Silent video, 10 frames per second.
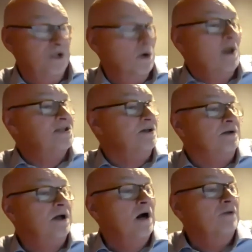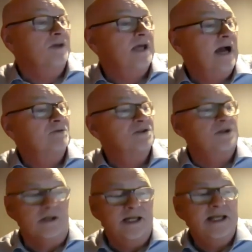just a question, can't the
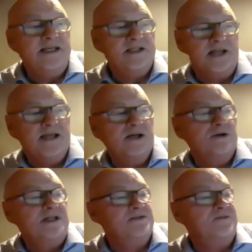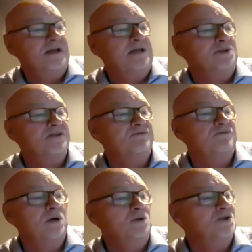council at least increase the frequency of
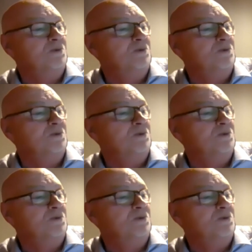road